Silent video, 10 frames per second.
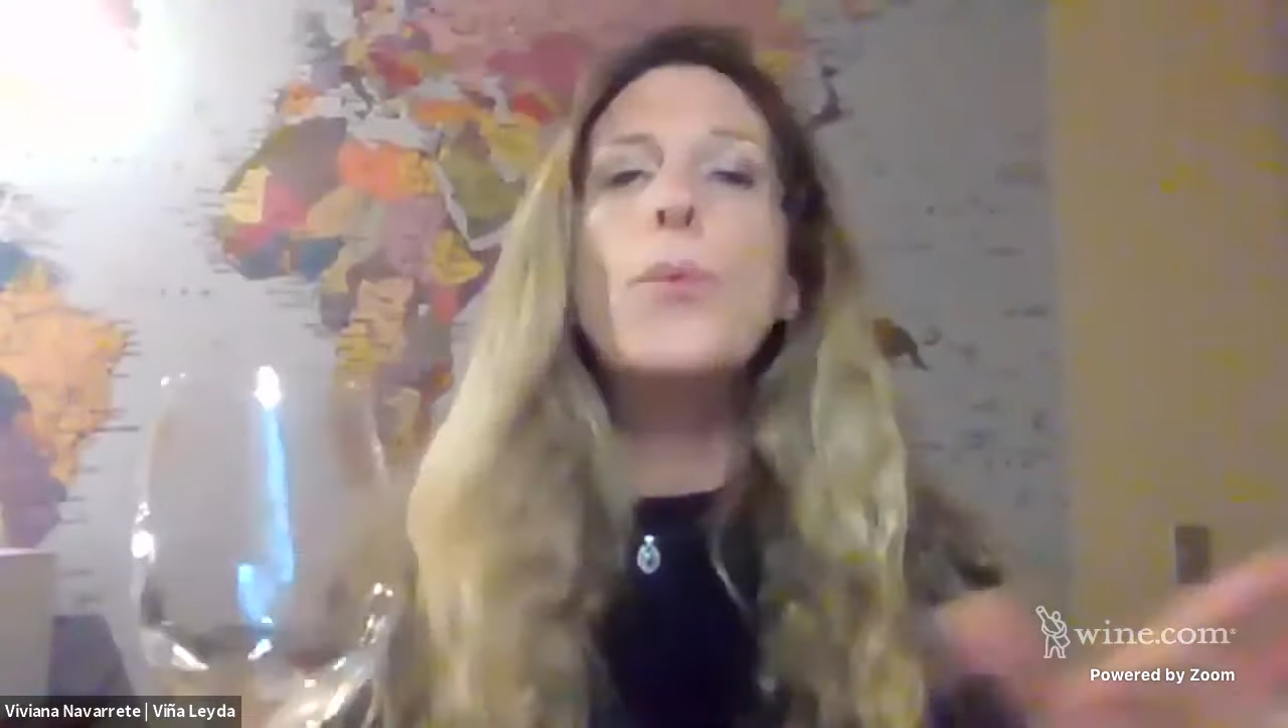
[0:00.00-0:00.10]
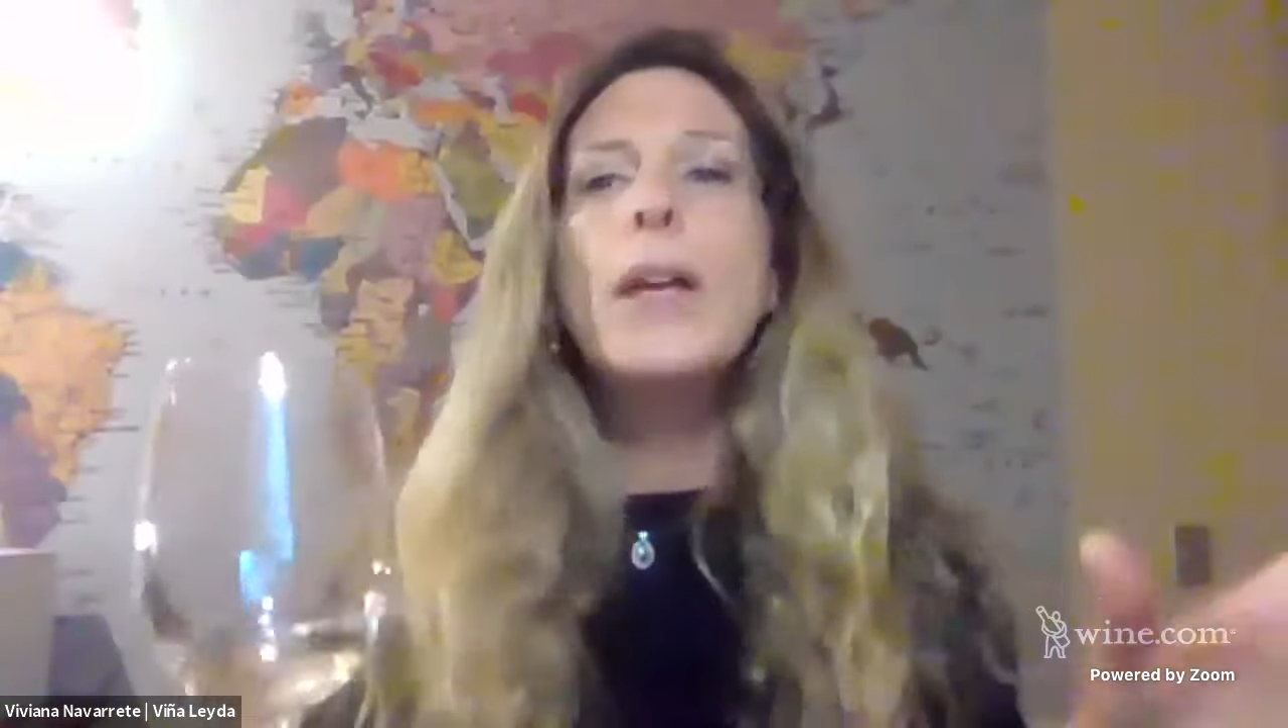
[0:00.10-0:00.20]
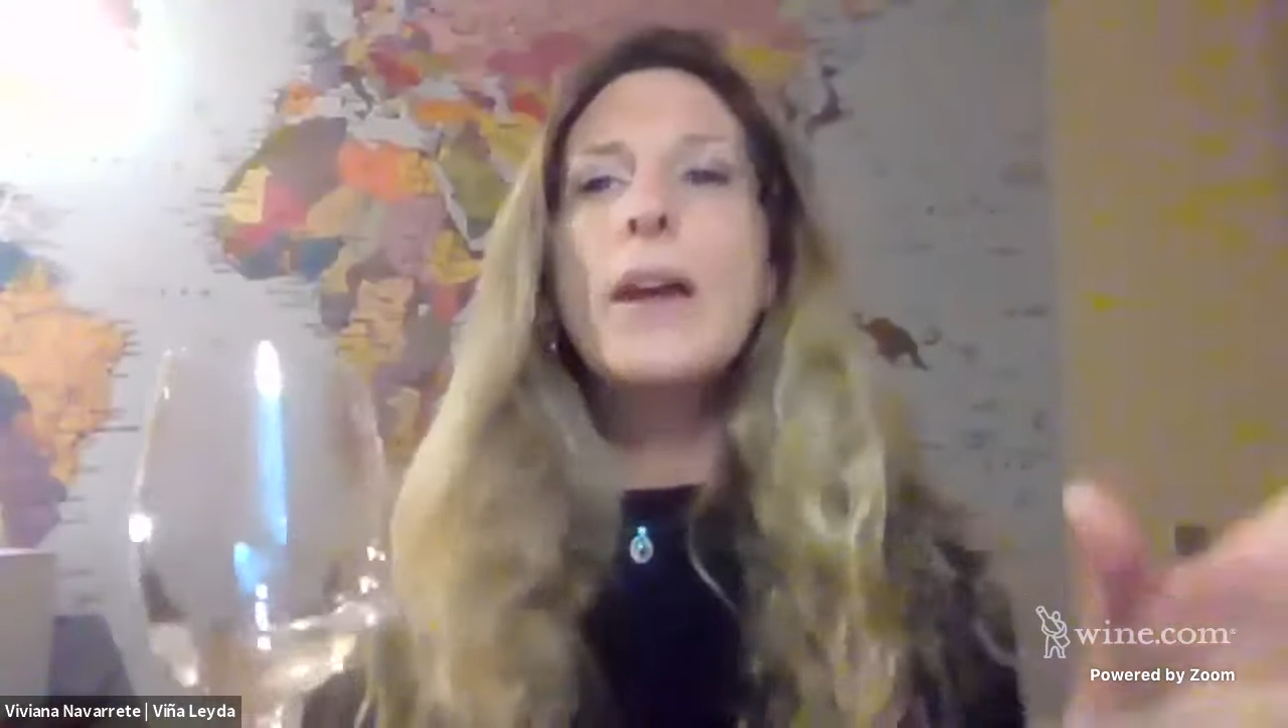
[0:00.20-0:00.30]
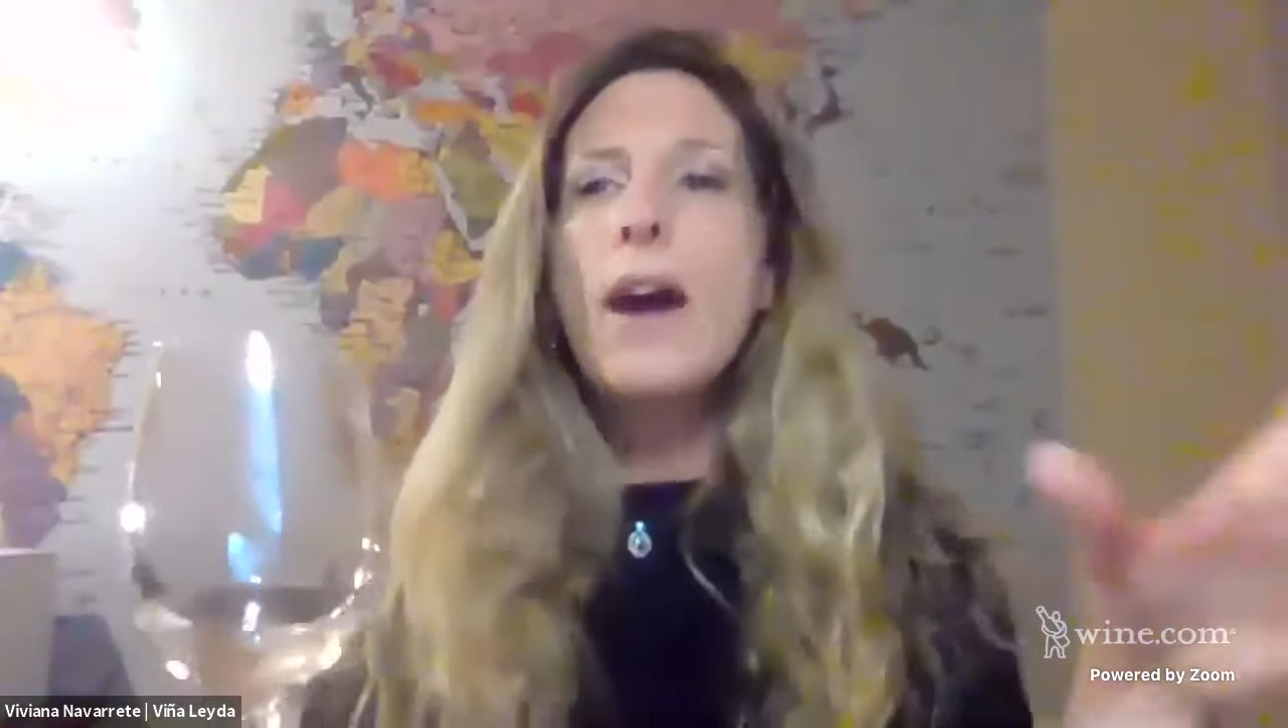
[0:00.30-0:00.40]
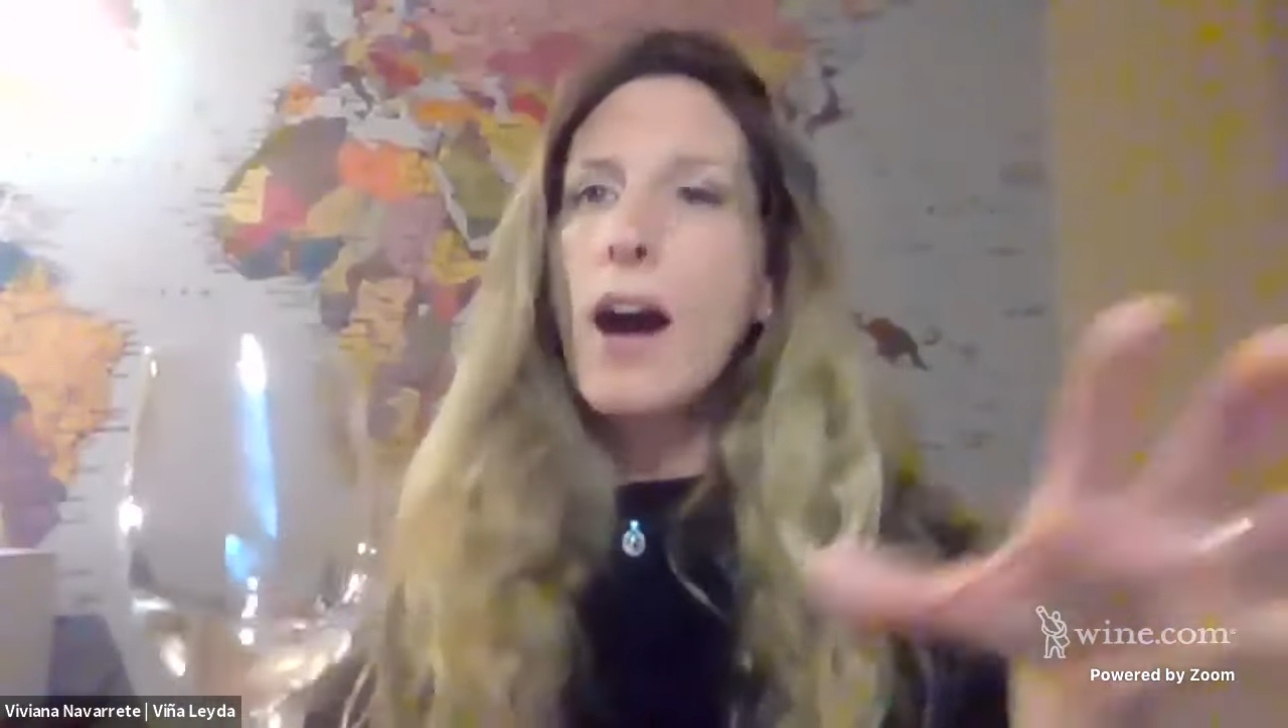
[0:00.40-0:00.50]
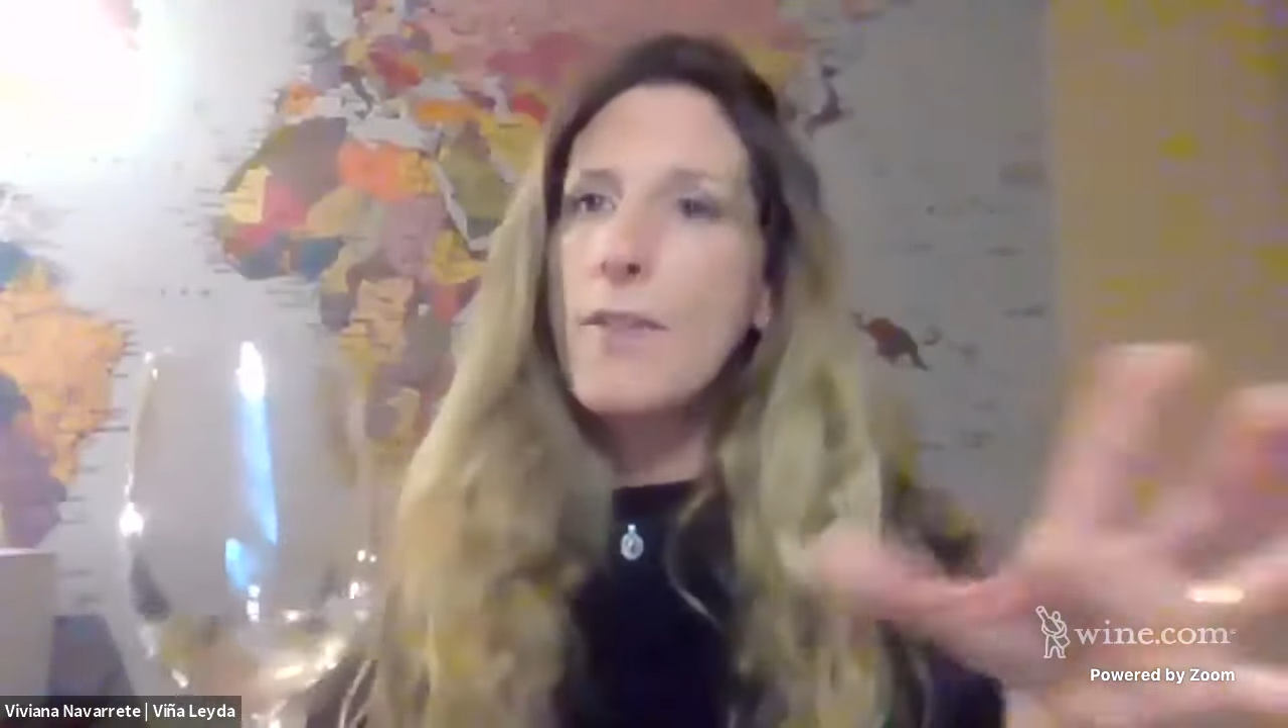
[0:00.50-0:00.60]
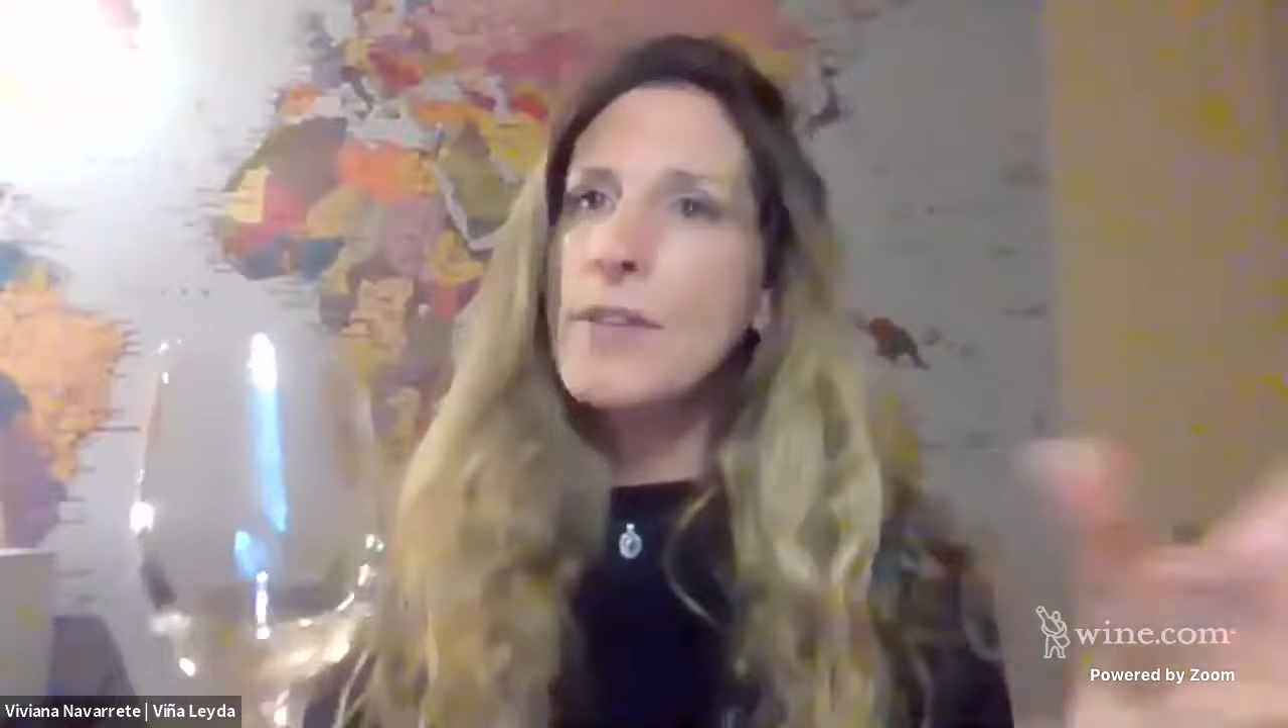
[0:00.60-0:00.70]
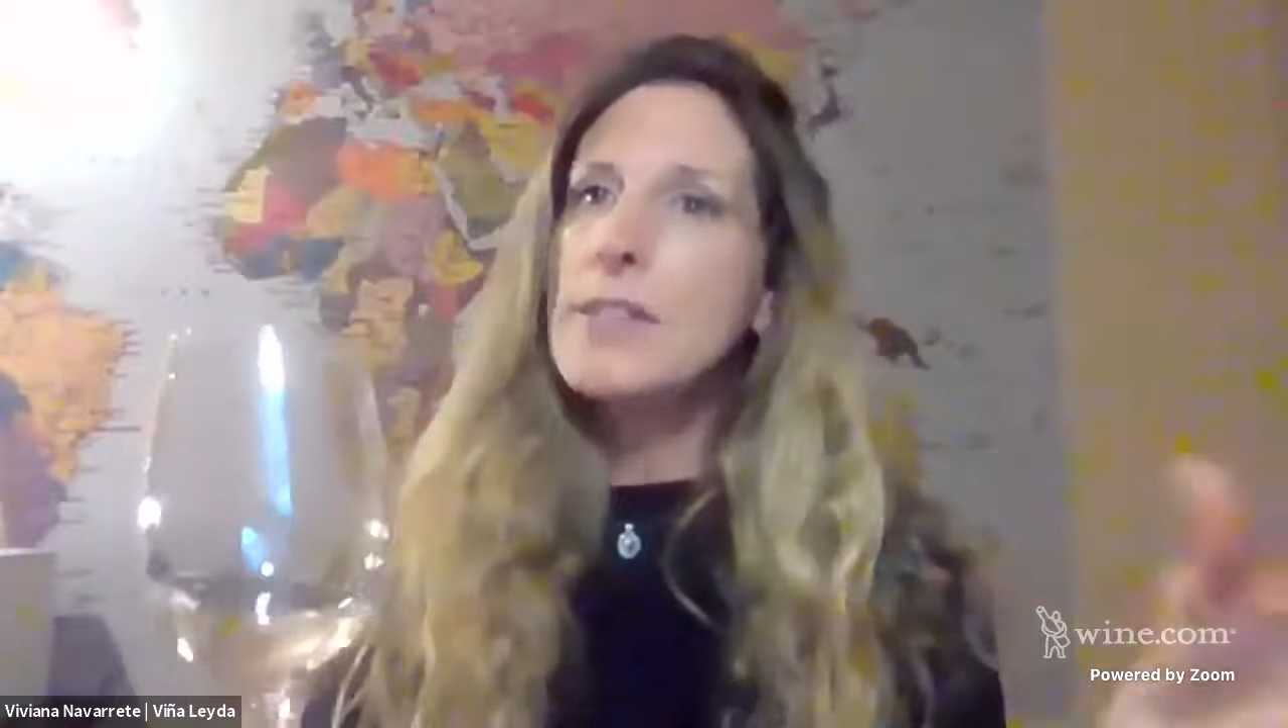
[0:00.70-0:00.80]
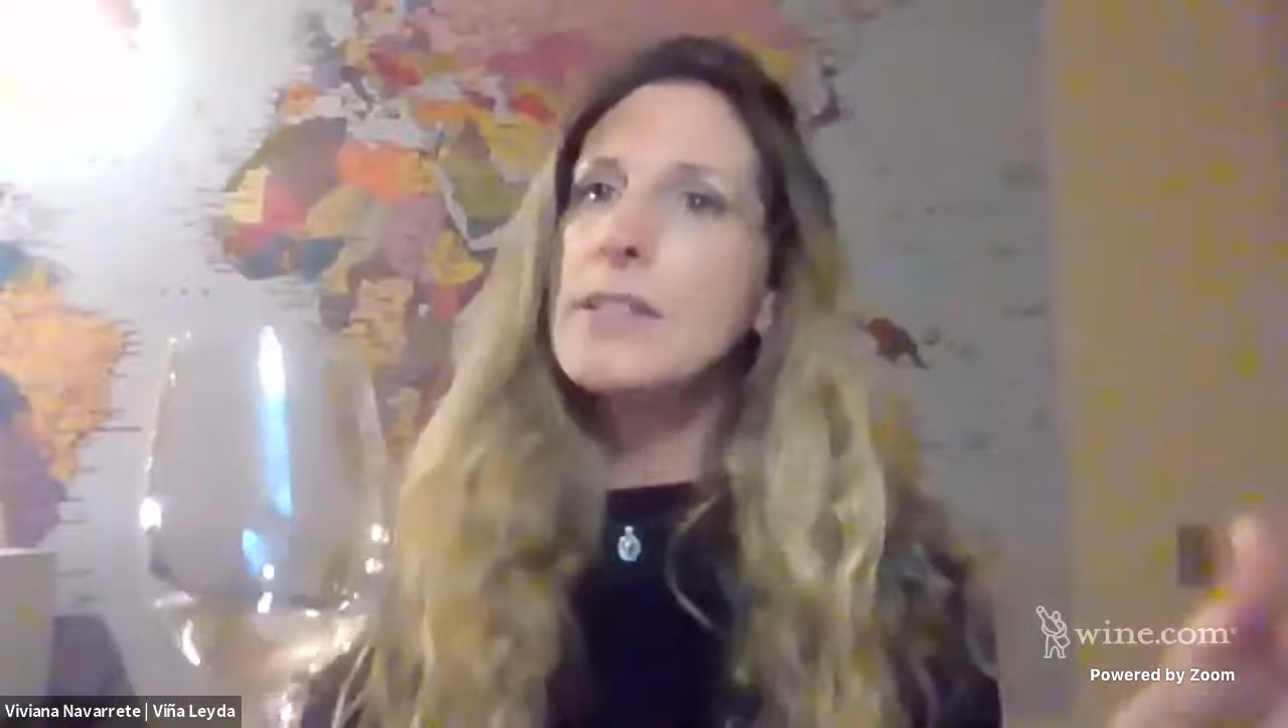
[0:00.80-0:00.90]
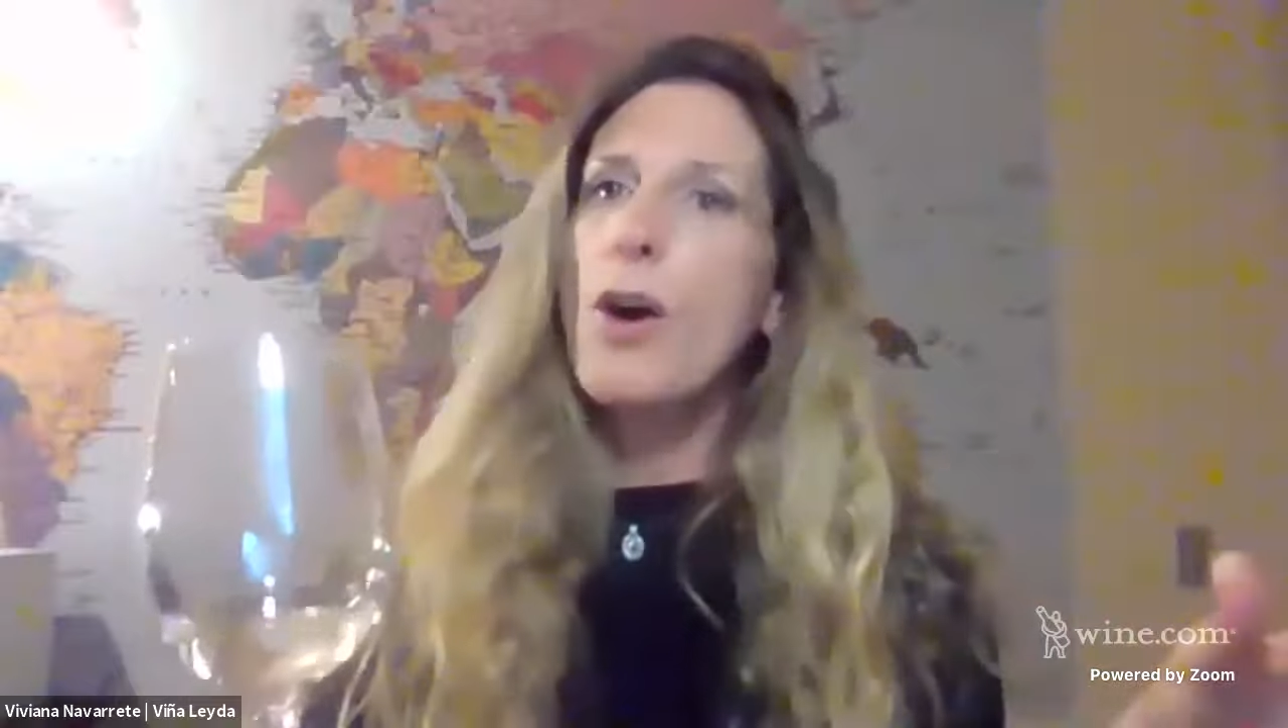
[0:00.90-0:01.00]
we harvest